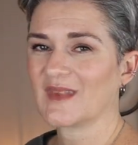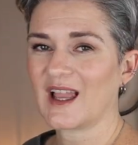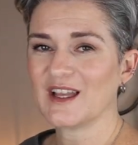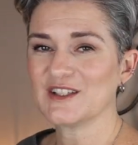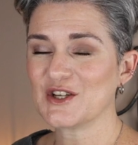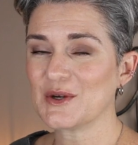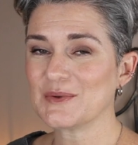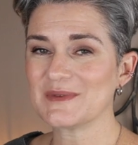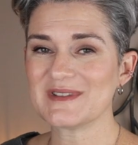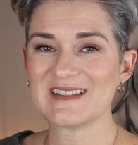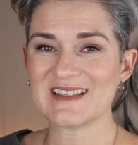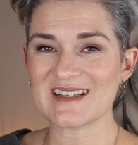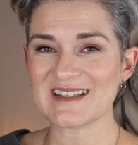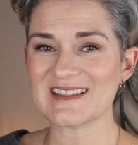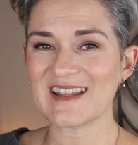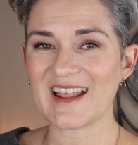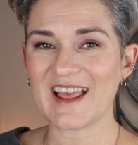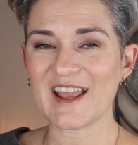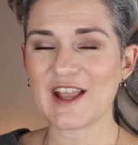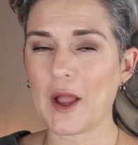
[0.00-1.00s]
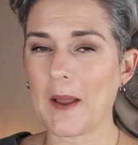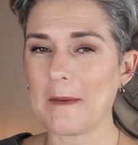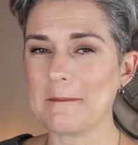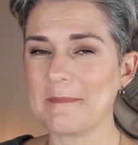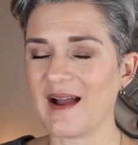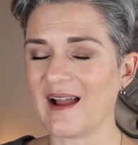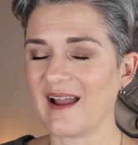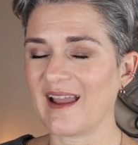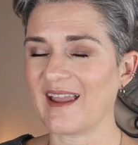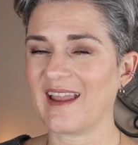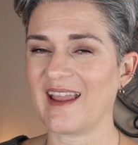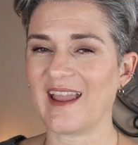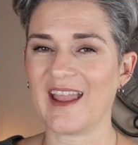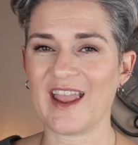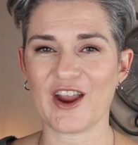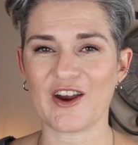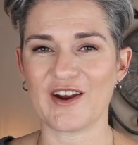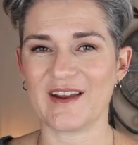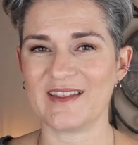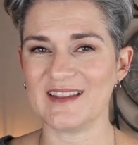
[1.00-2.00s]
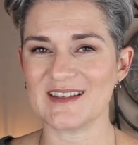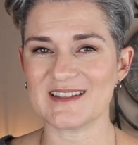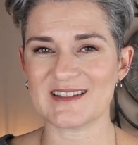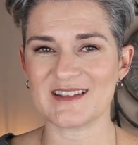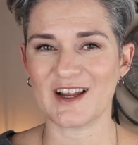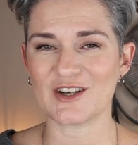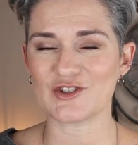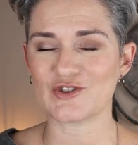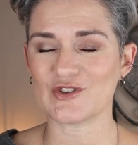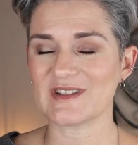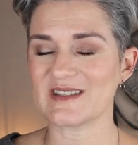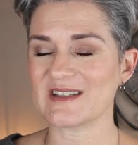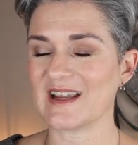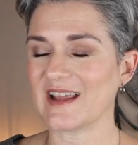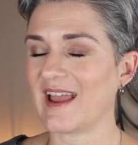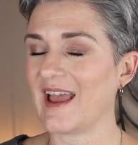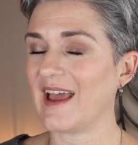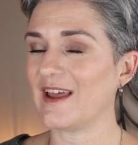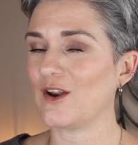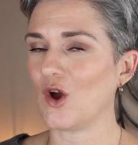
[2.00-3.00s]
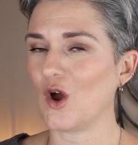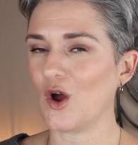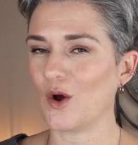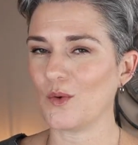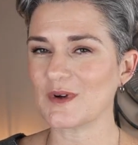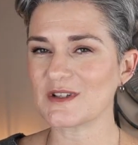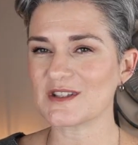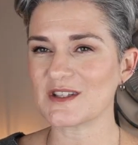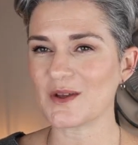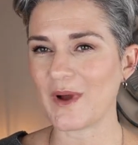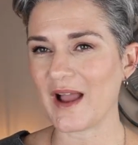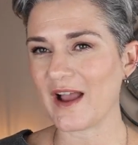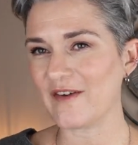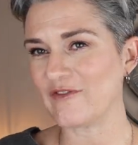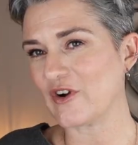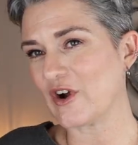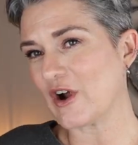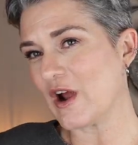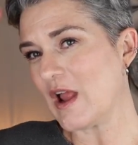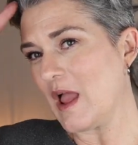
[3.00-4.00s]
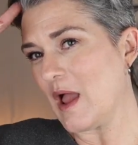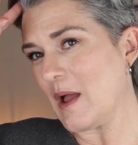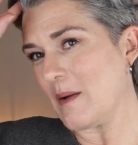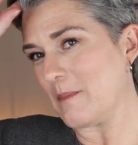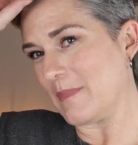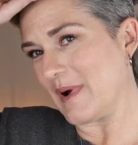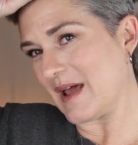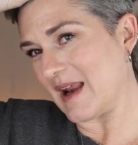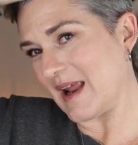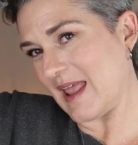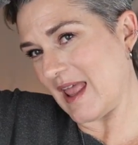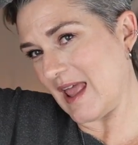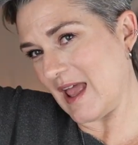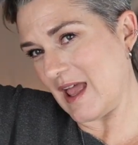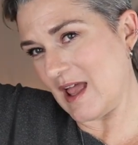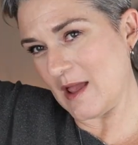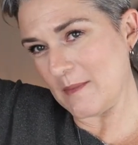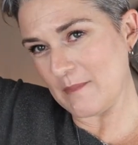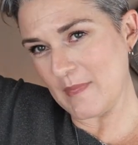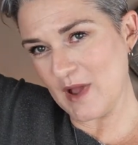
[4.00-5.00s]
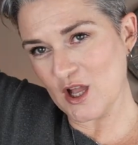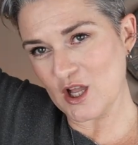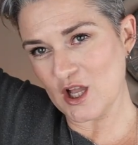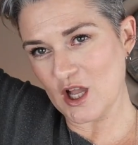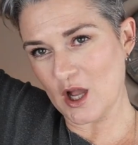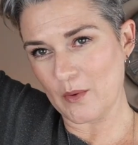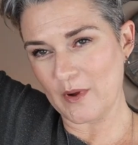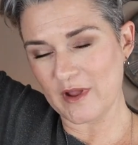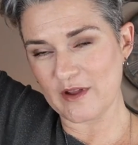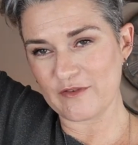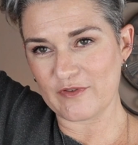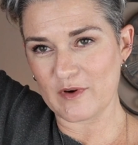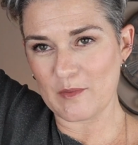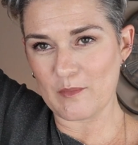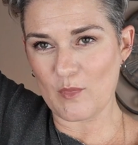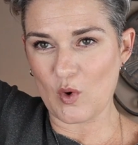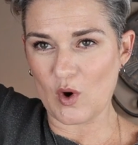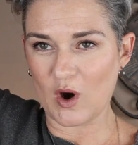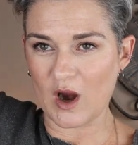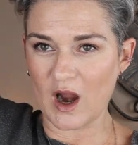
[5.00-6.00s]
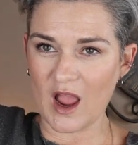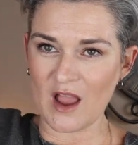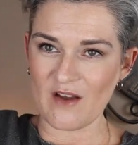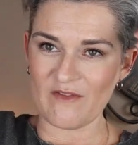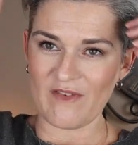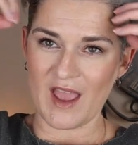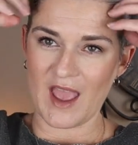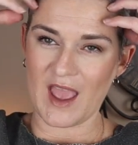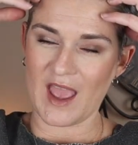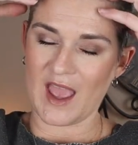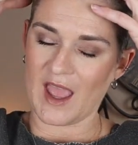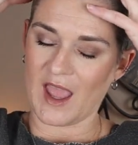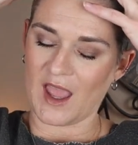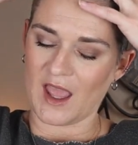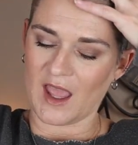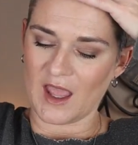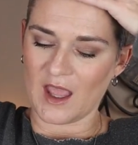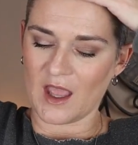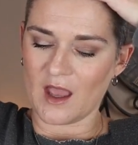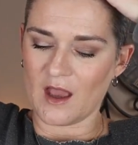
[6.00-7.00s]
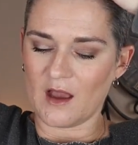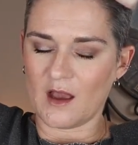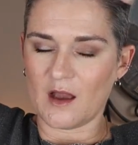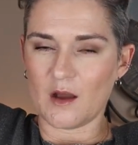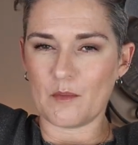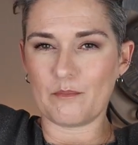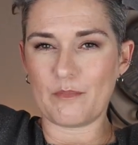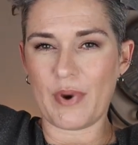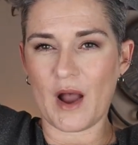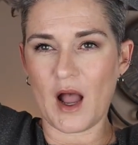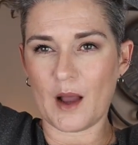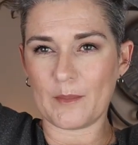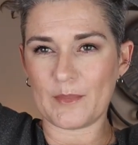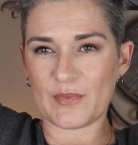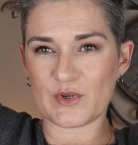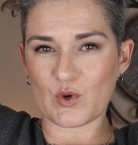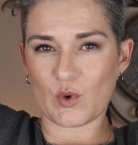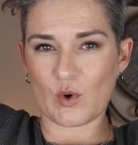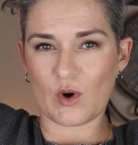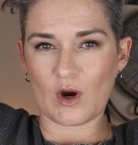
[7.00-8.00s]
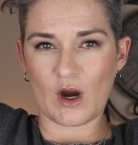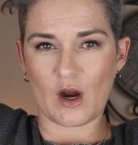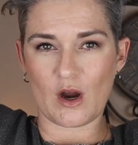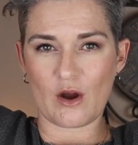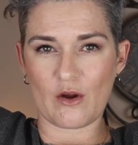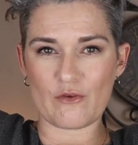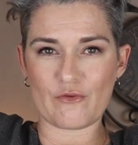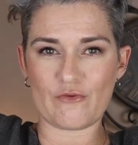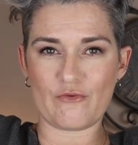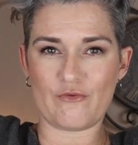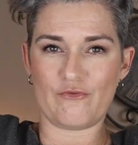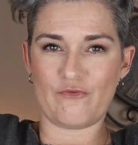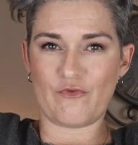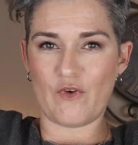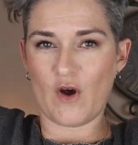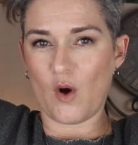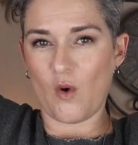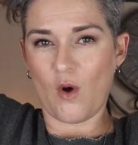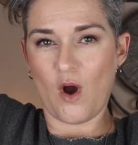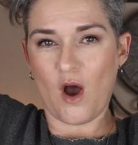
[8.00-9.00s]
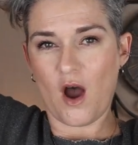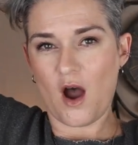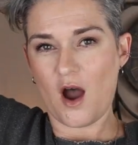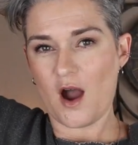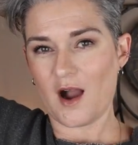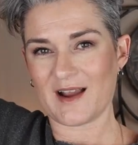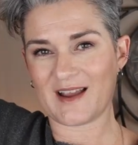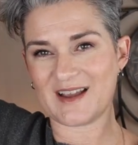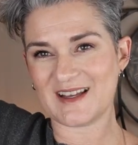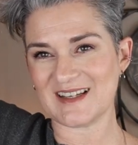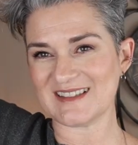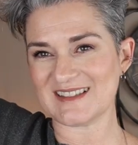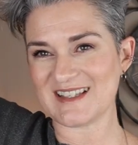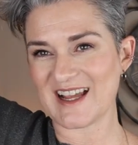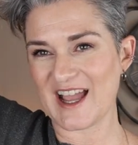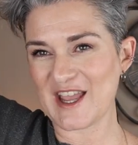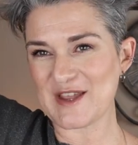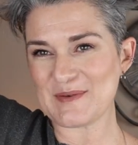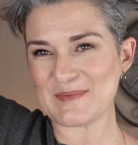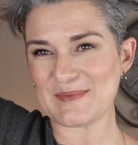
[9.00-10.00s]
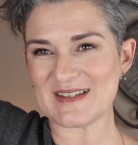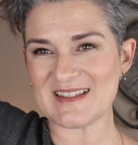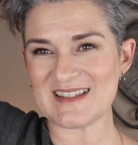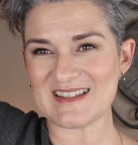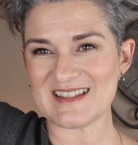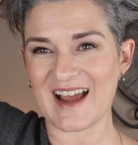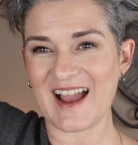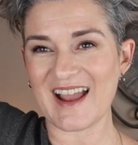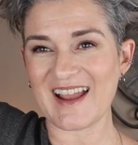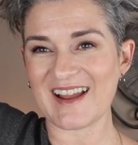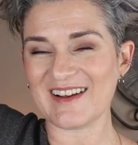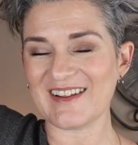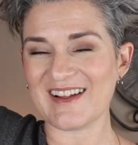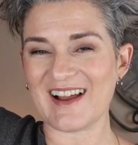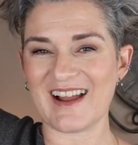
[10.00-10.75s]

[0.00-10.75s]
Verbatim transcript: I don't dislike my hair in this natural state at all whatsoever, but I am going for more of a pompadour faux hawk type style.